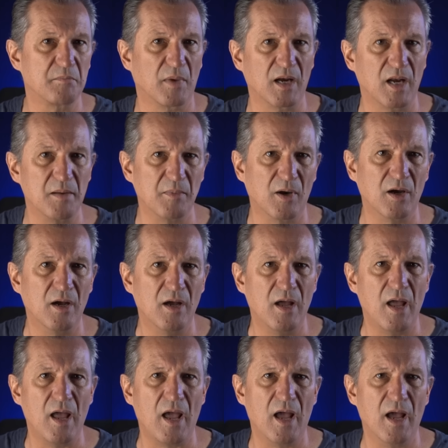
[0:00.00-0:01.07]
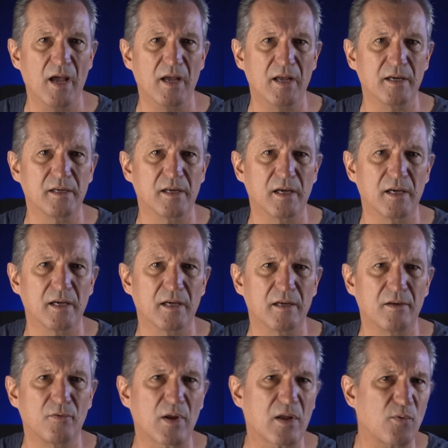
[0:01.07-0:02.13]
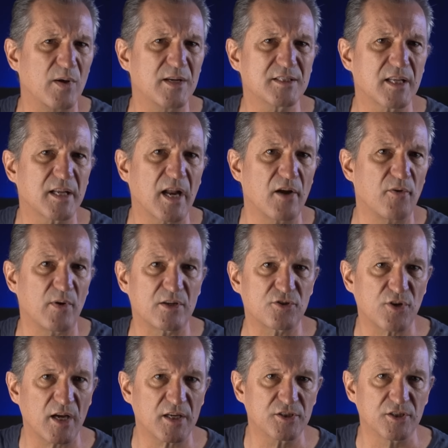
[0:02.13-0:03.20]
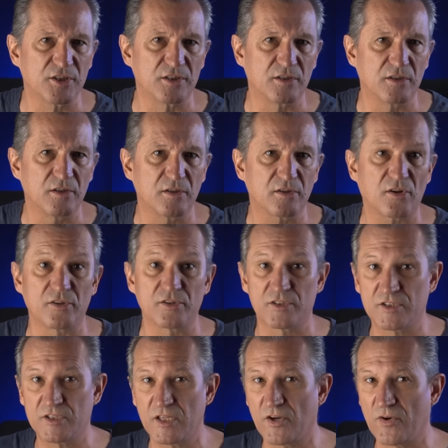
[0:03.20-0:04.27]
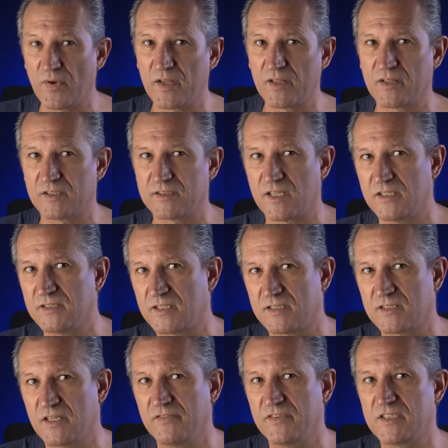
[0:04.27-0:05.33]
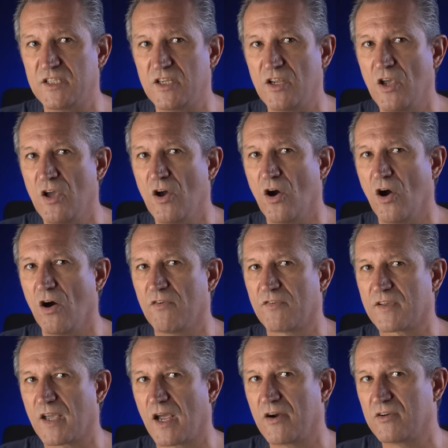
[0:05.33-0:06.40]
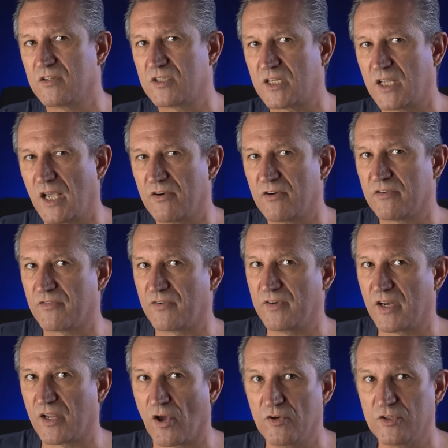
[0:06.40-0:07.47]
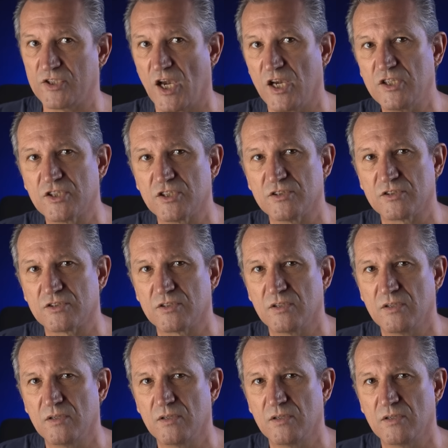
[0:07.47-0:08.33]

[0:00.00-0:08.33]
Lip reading: Malema and requested a retraction, considering the sensitivity of current tariff negotiations?